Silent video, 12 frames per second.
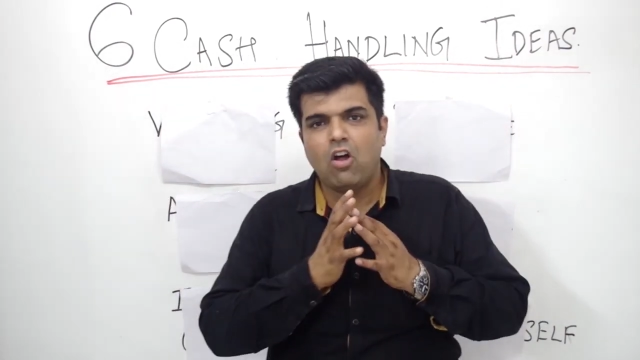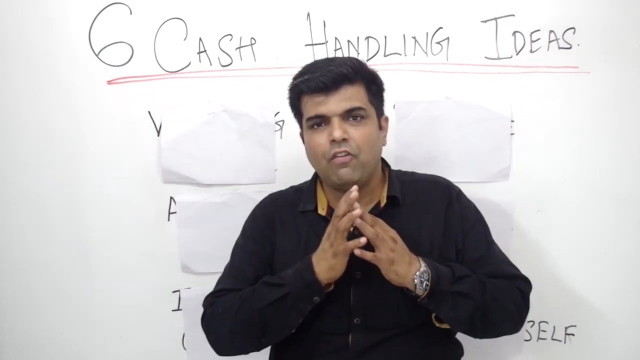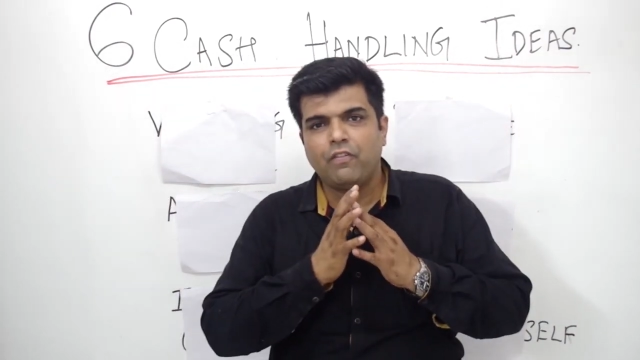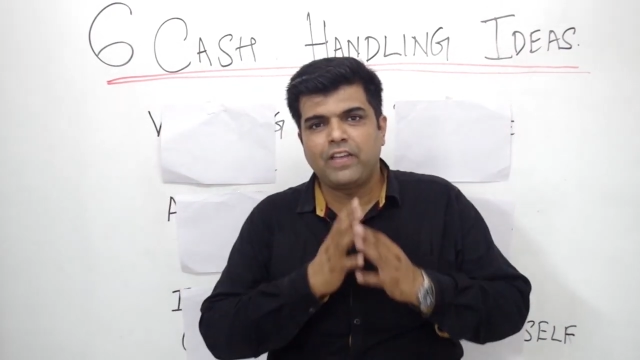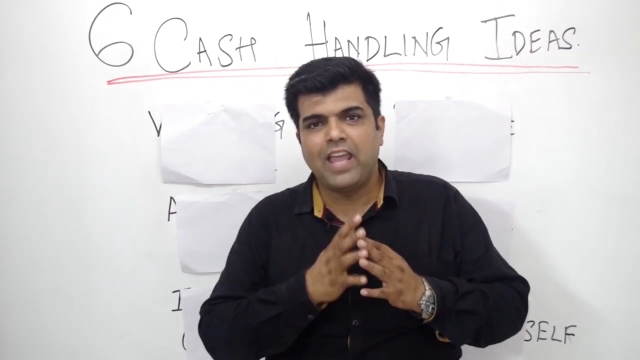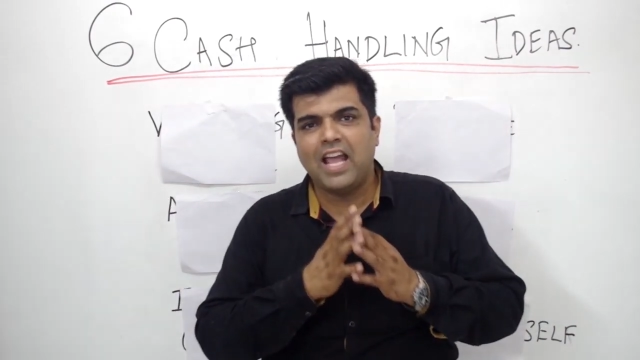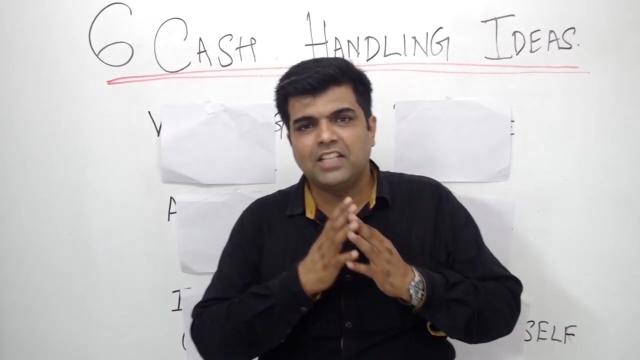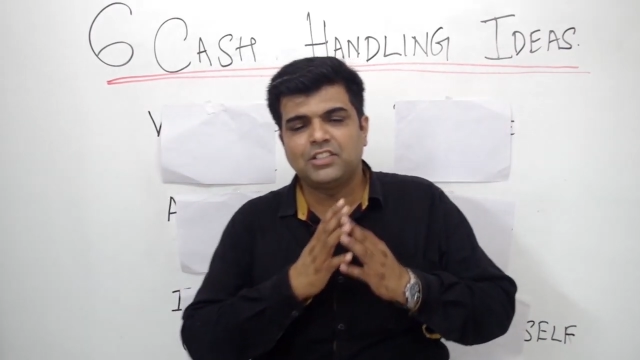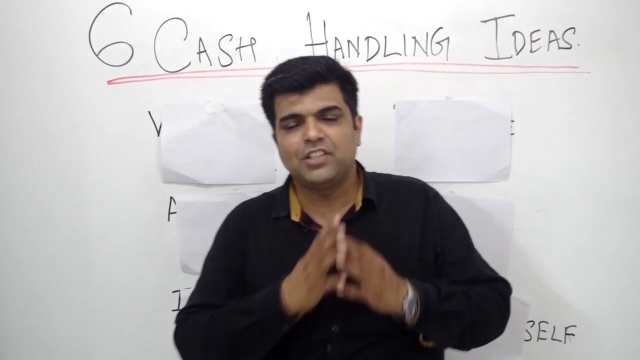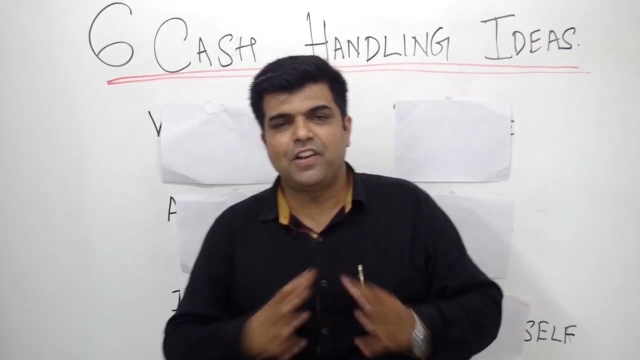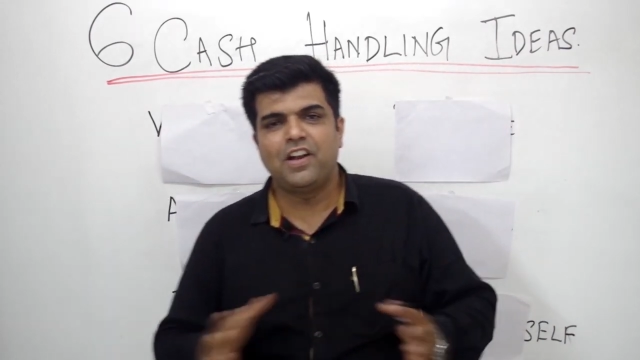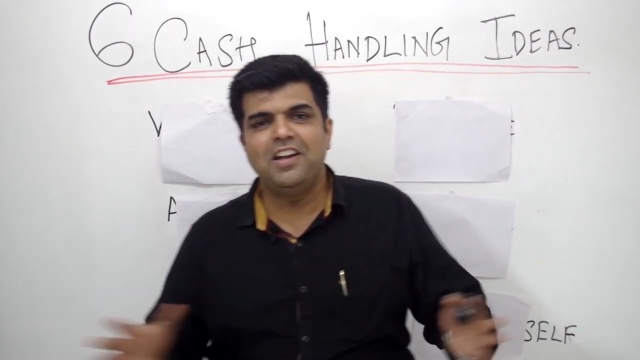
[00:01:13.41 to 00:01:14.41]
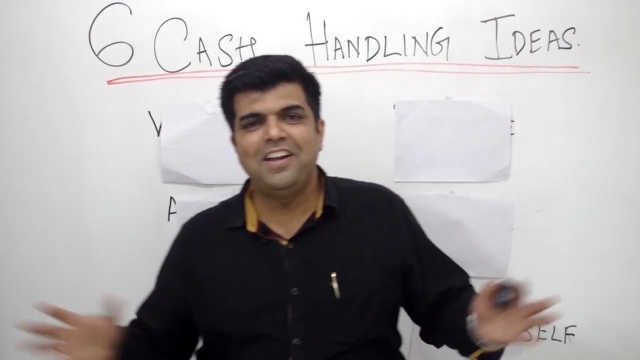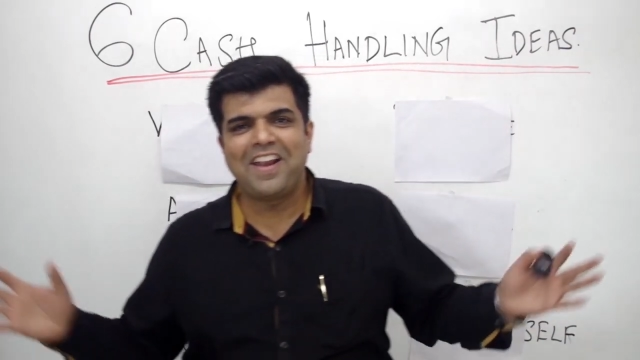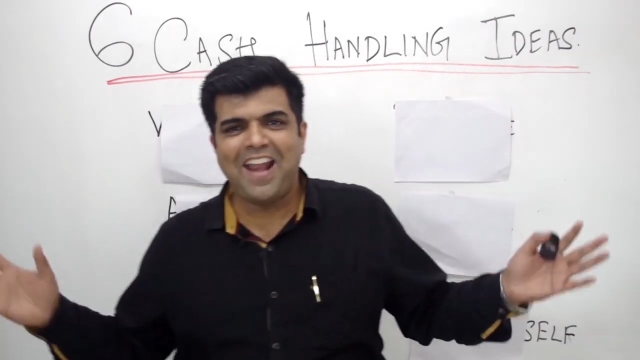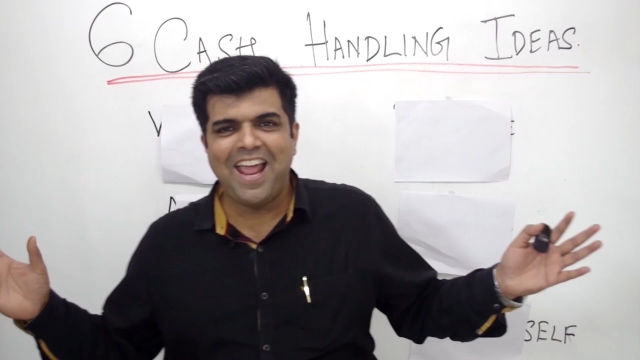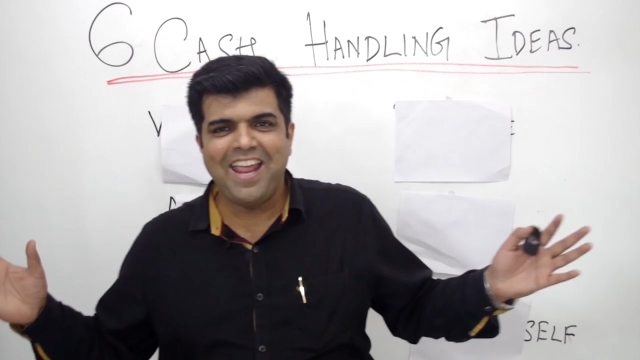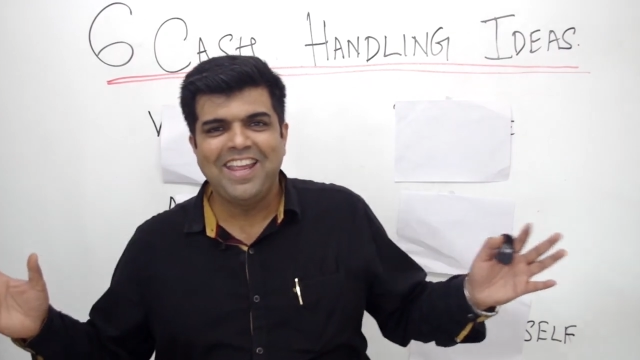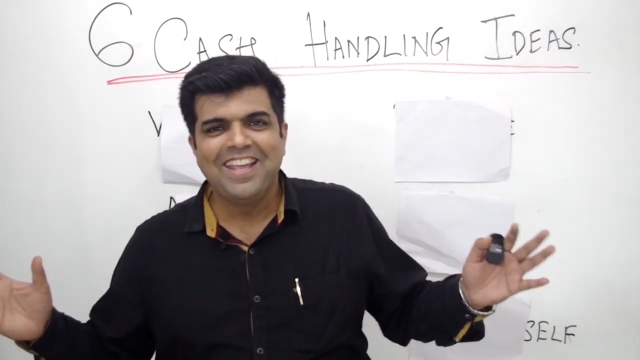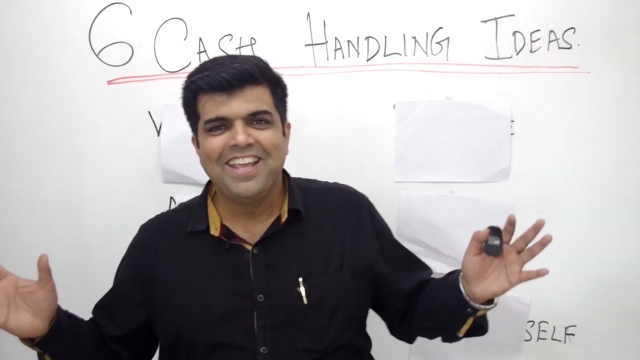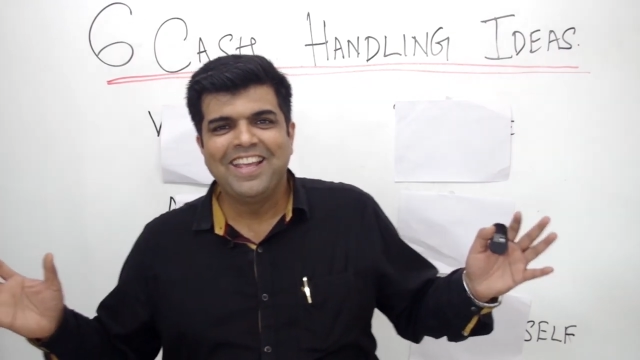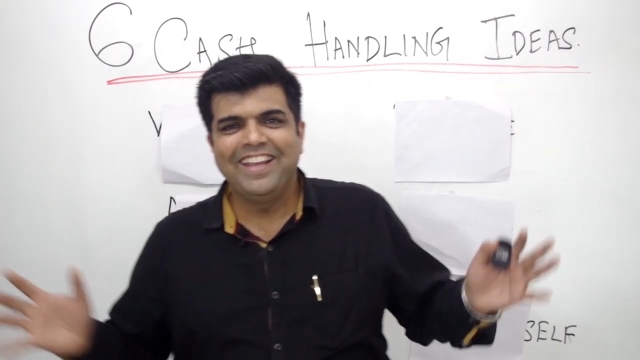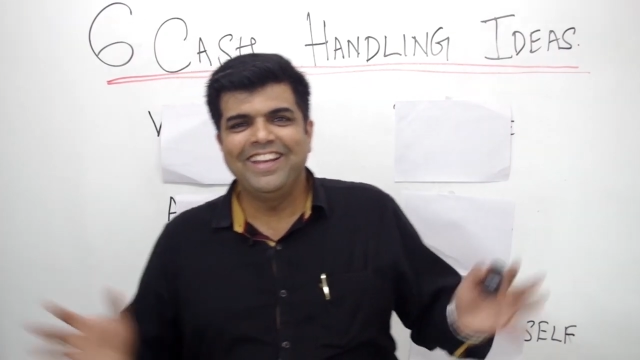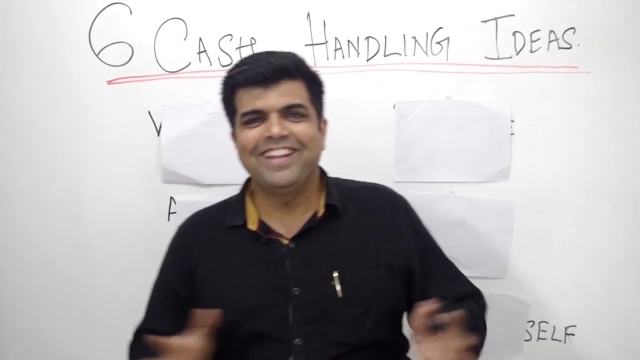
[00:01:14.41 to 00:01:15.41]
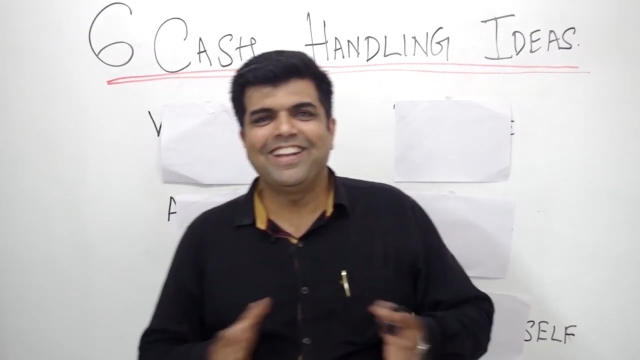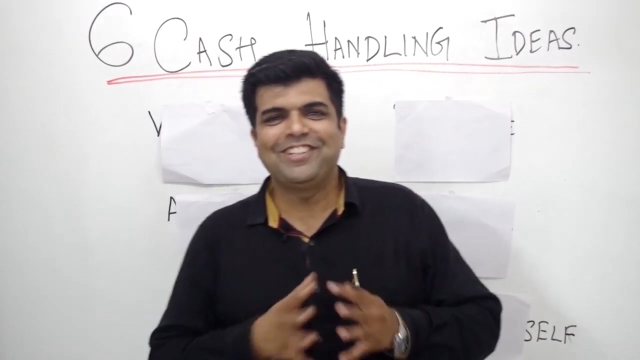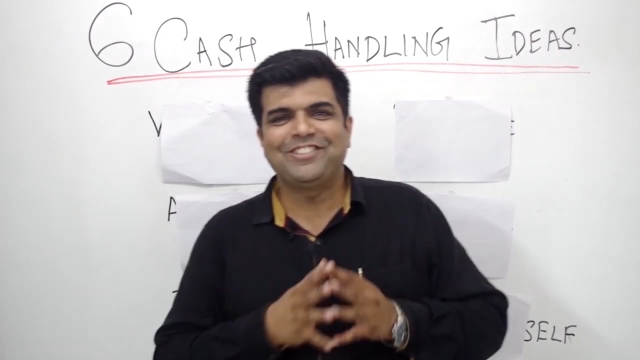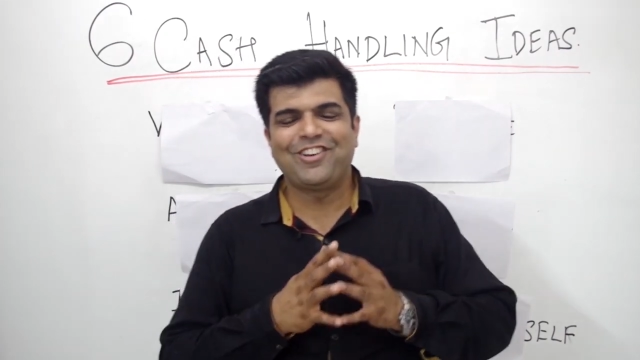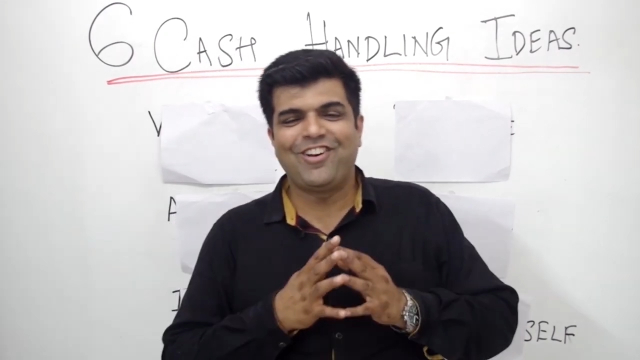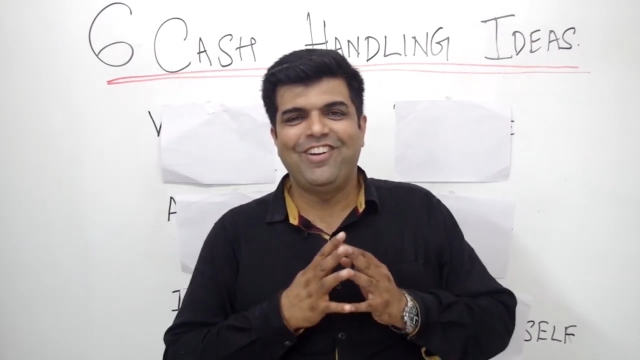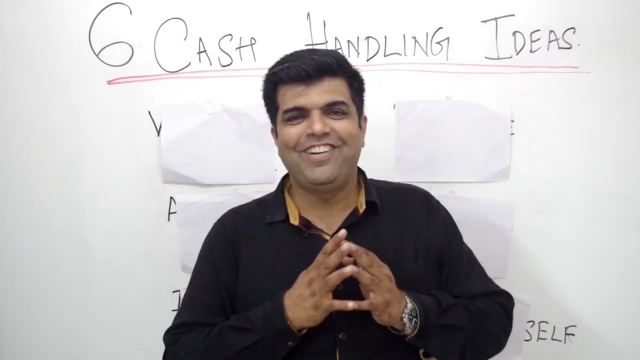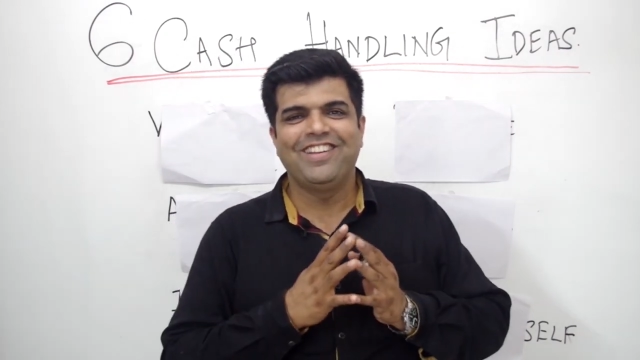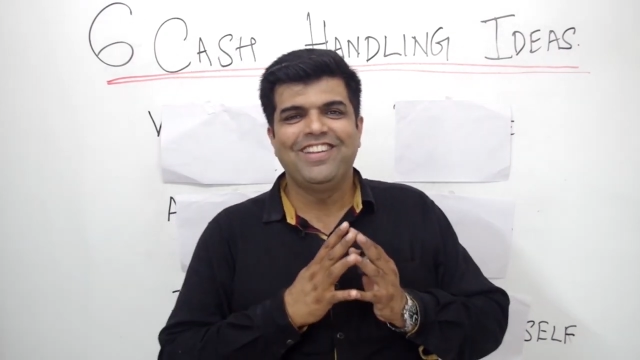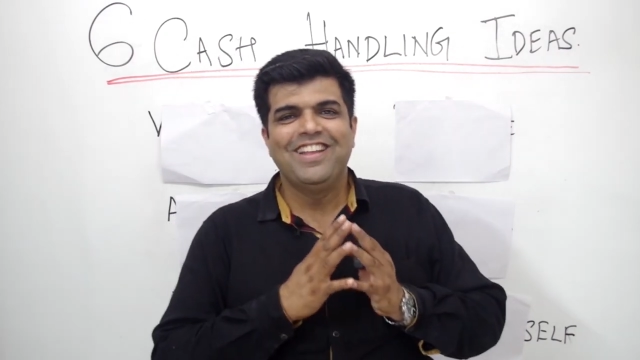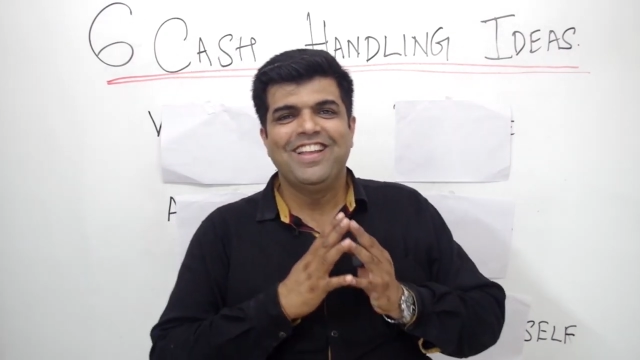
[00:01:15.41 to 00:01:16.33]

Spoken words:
of cash run dry in a restaurant